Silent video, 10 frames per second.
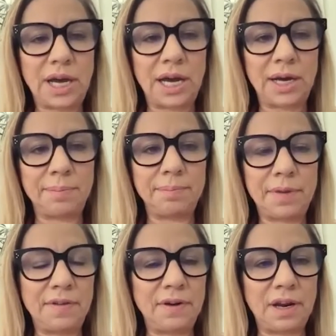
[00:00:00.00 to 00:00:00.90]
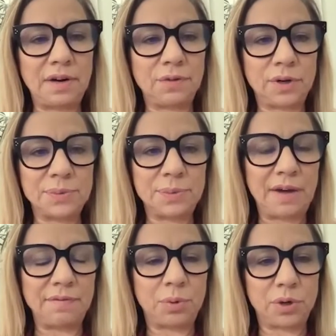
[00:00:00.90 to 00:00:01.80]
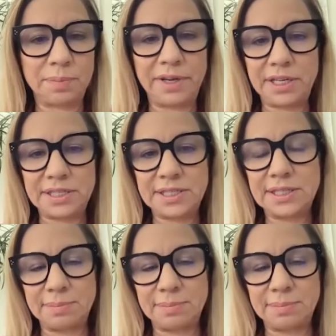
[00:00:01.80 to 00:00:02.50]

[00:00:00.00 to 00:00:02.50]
And of course we have board meetings